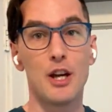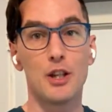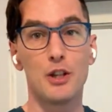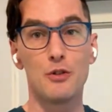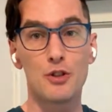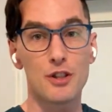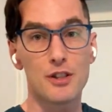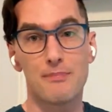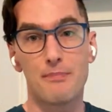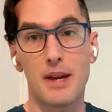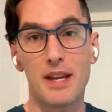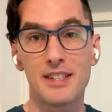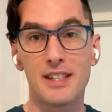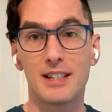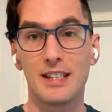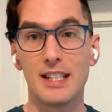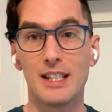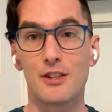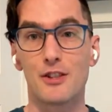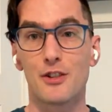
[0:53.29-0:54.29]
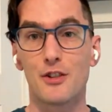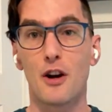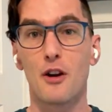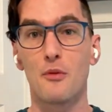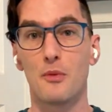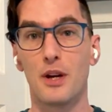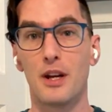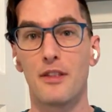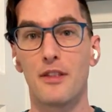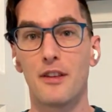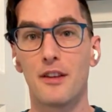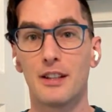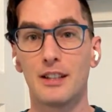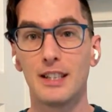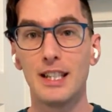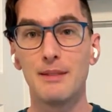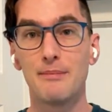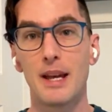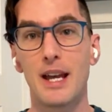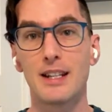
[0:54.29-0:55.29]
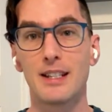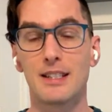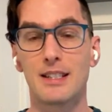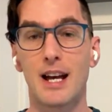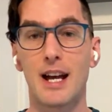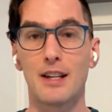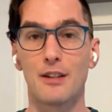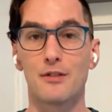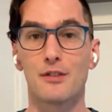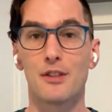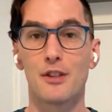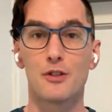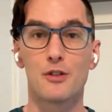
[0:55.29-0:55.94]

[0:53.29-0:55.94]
you just basically just start with lead magnet titles.